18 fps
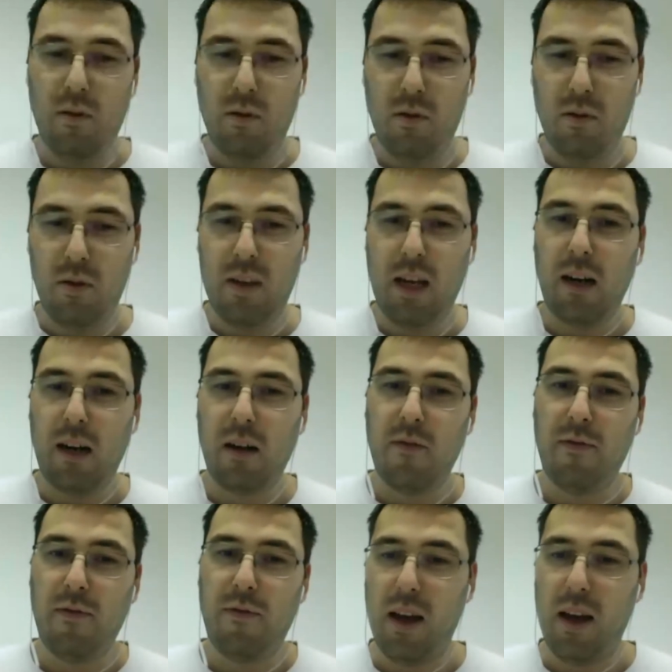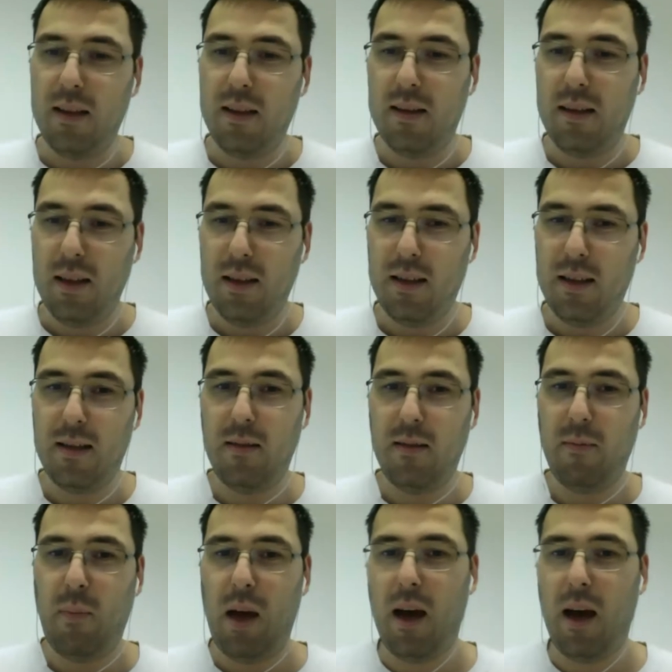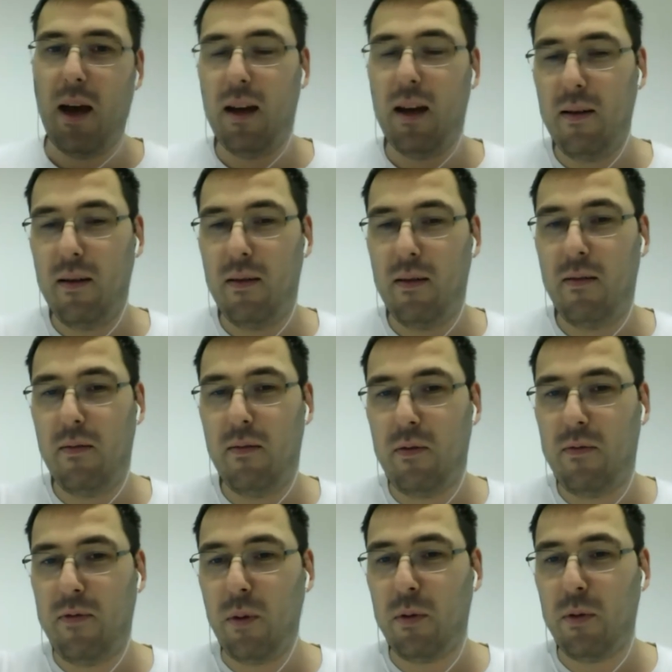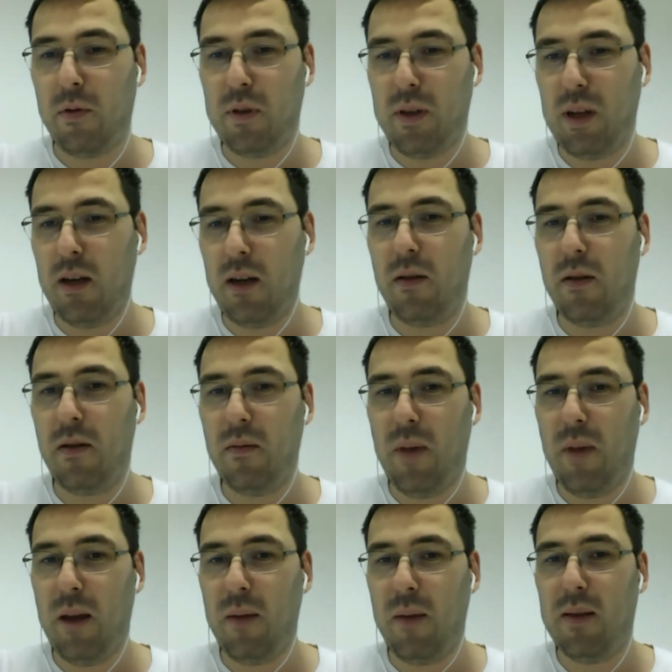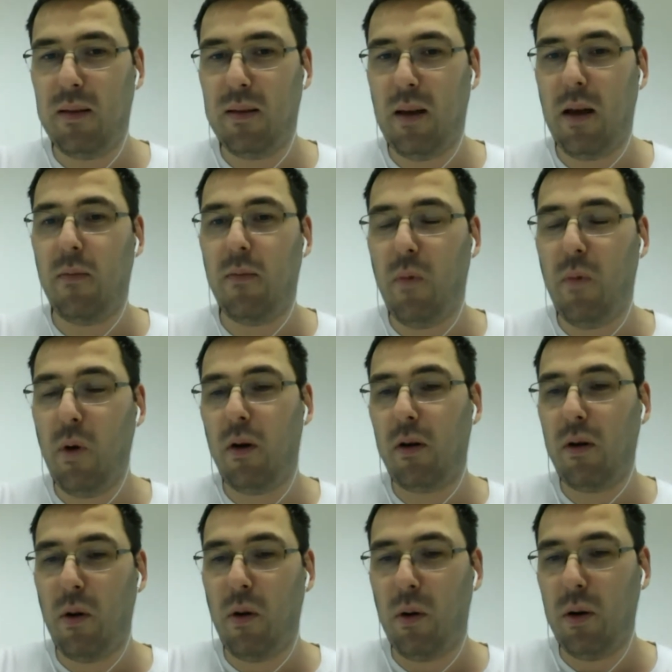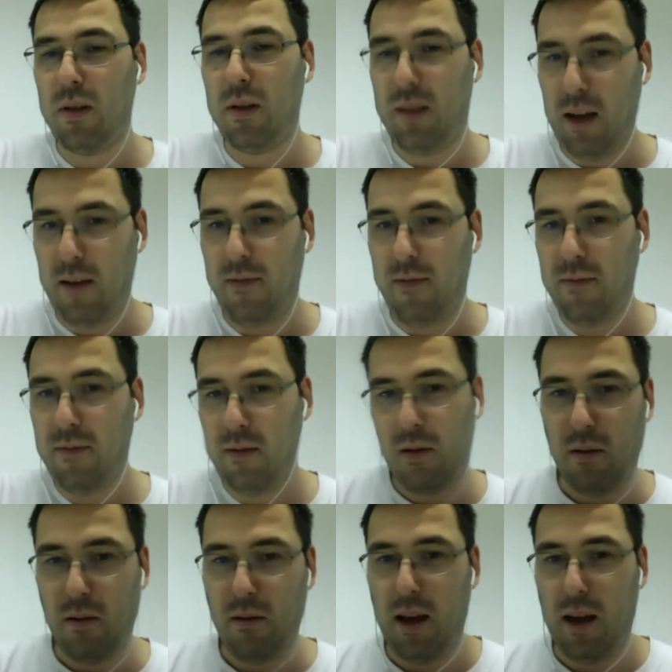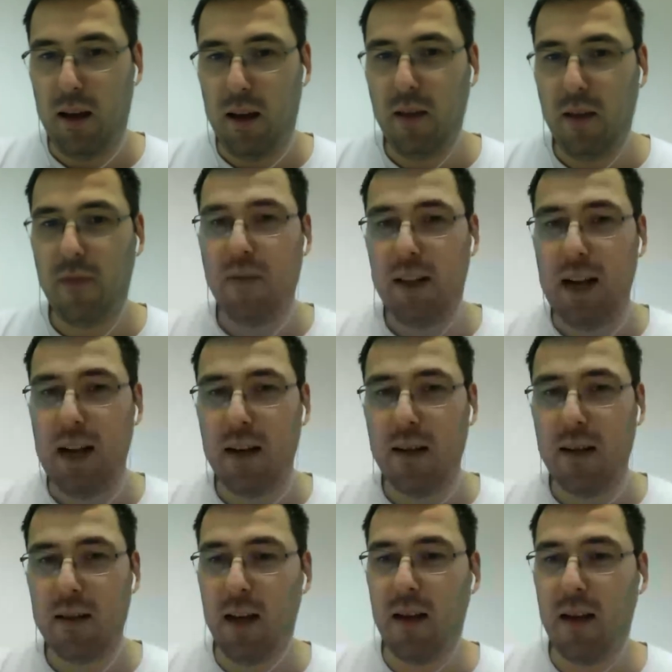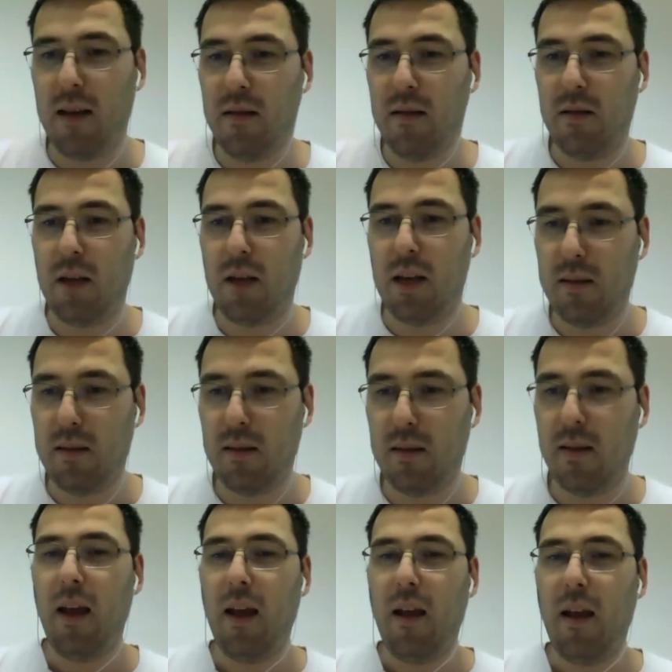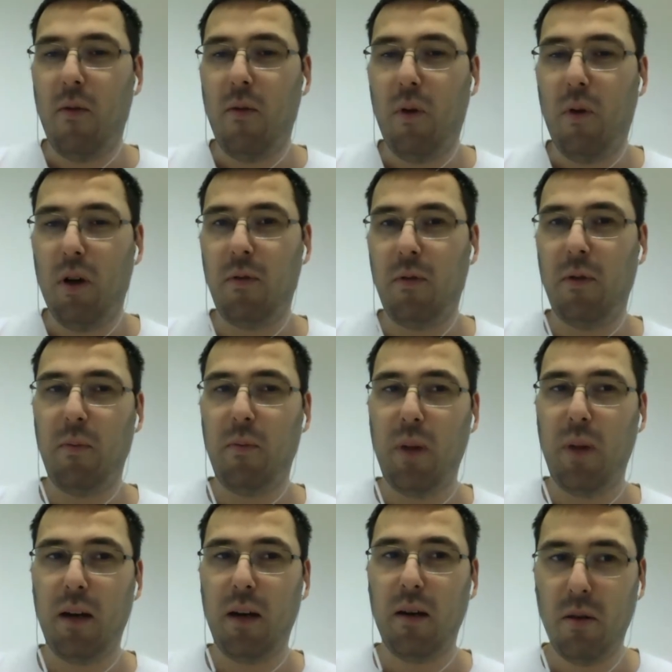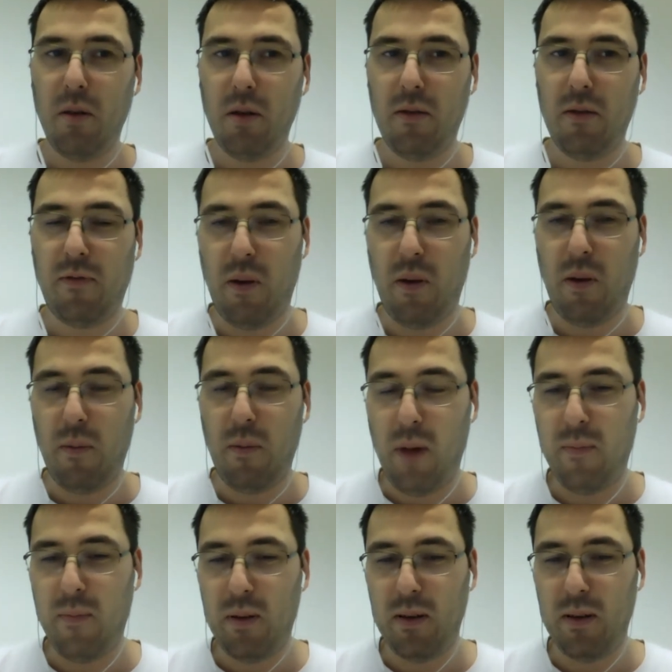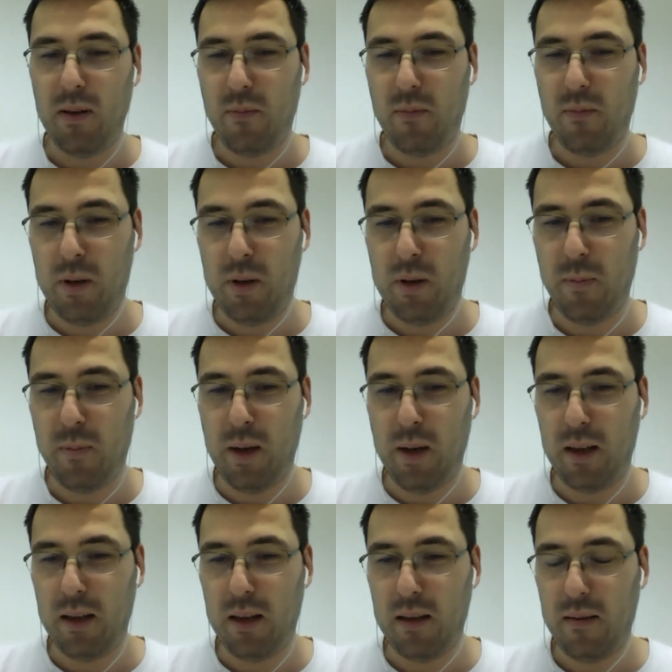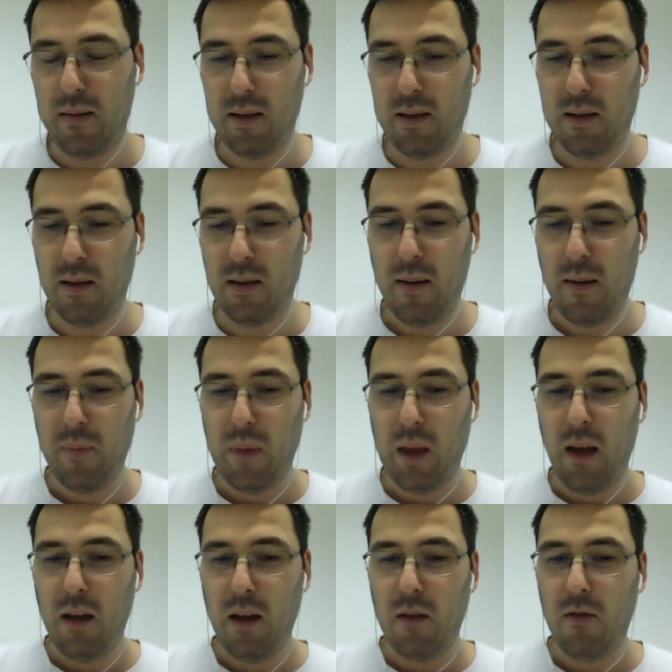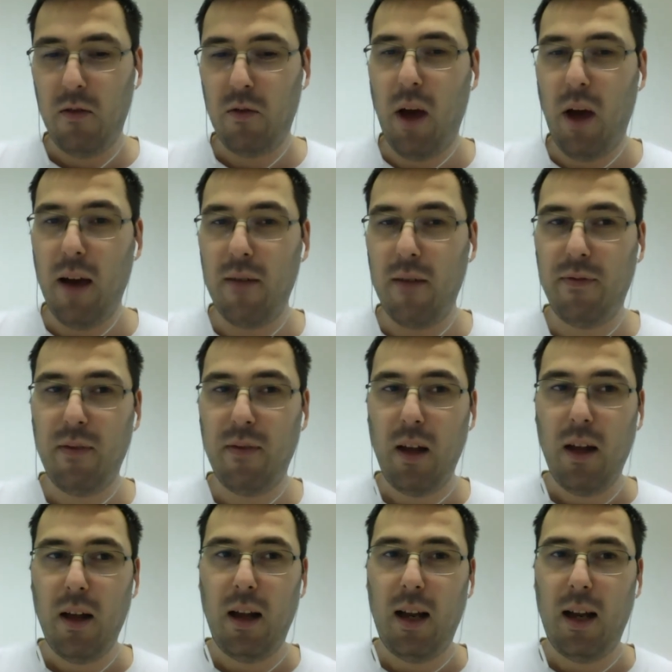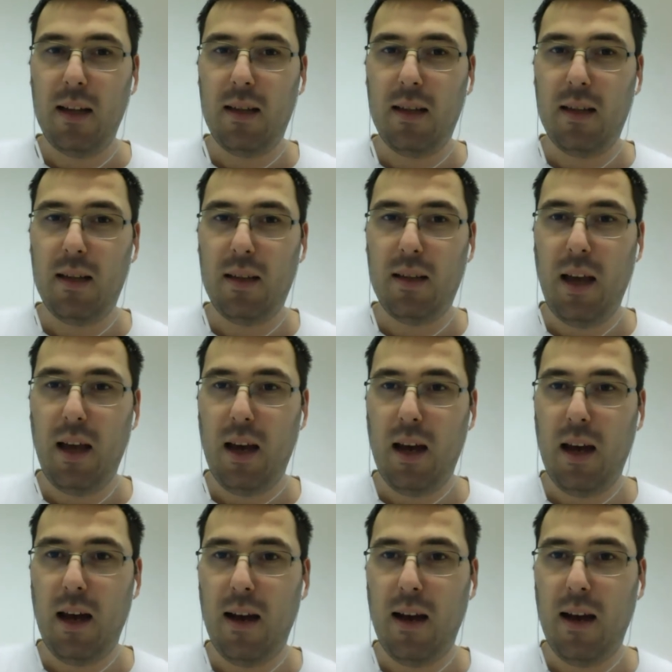sacrifice this by focusing on maybe some more core stuff. So I definitely understand it. just what would be good from my perspective is to have, let's say,